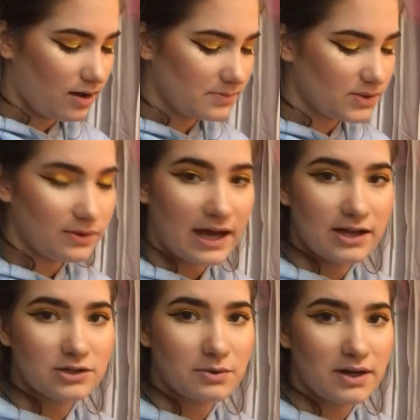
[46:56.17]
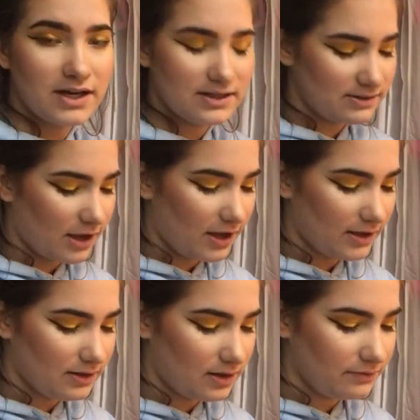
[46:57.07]
So lash-wise, I
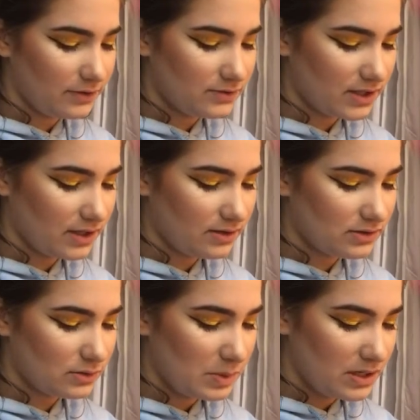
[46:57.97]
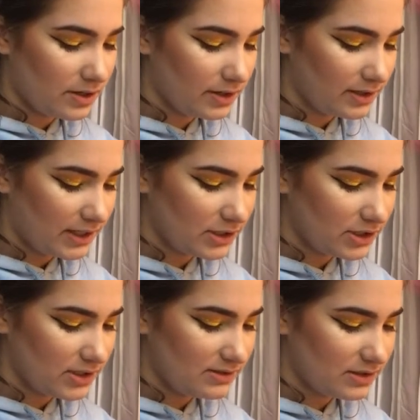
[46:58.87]
love using Sweetheart lashes.